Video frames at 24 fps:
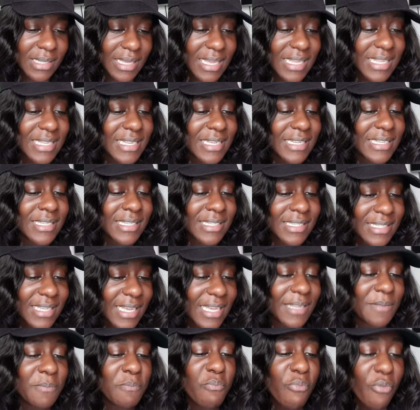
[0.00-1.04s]

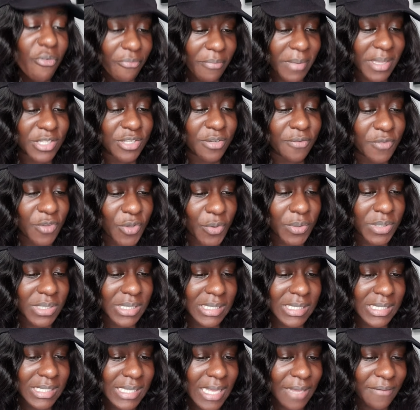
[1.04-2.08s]
interstate movement of goods
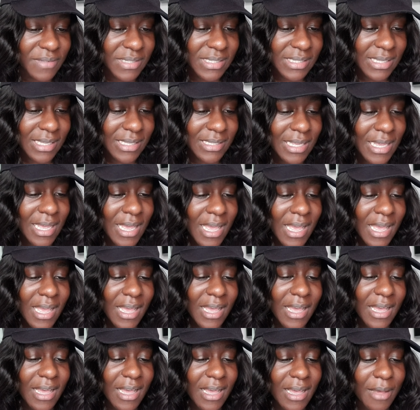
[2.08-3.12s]
and services.
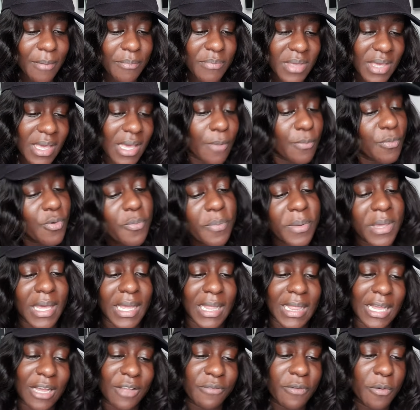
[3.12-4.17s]
Yeah, will be
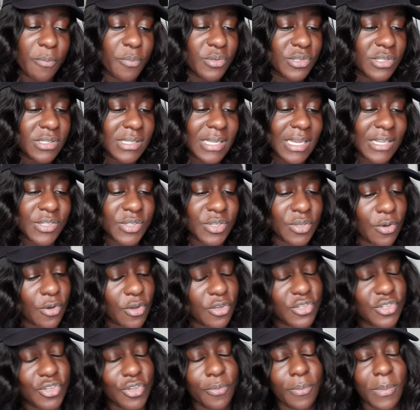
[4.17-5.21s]
allowed from producers to
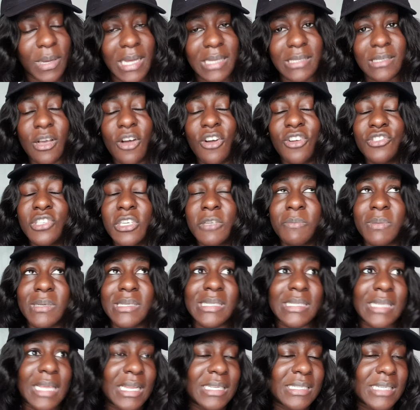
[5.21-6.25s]
consumers
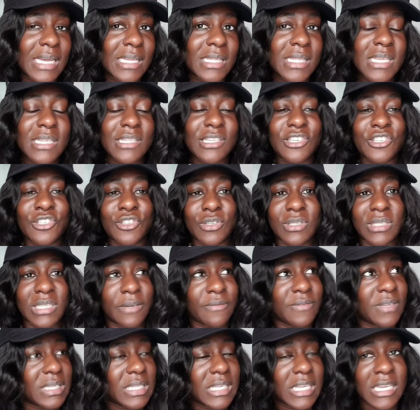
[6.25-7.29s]
100%. I think this should
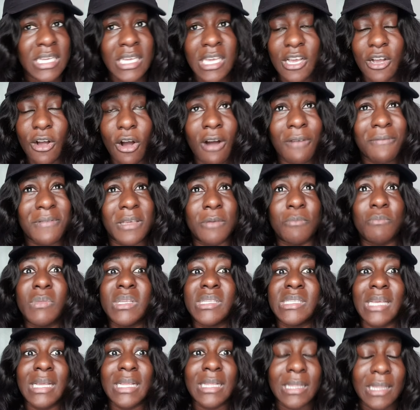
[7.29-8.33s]
definitely kick off
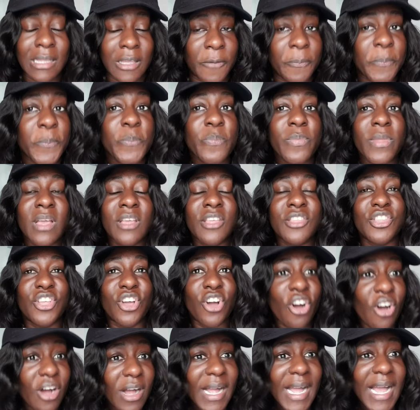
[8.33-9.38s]
immediately.
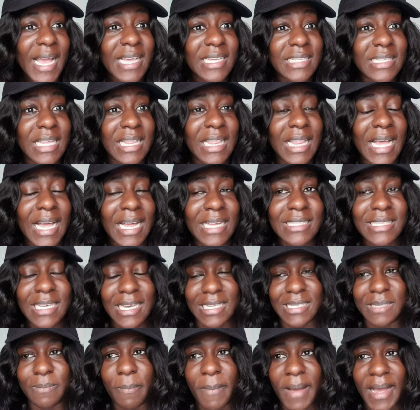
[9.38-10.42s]
The hunger in the land
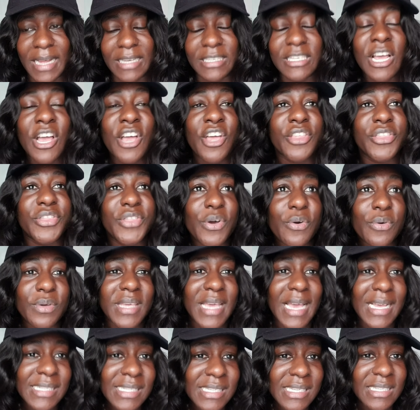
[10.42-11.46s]
is mad, though
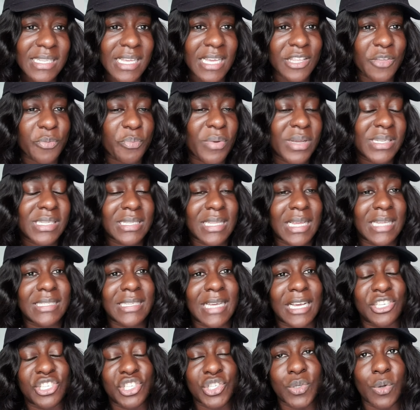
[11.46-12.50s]
yesterday the president
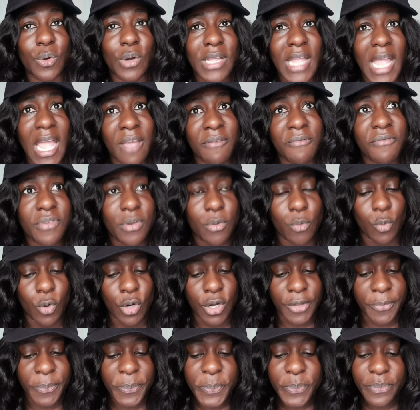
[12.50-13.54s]
assured
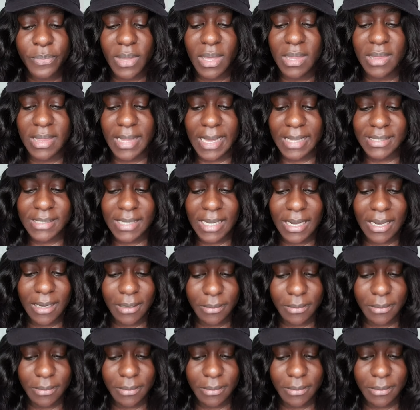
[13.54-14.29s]
everyone that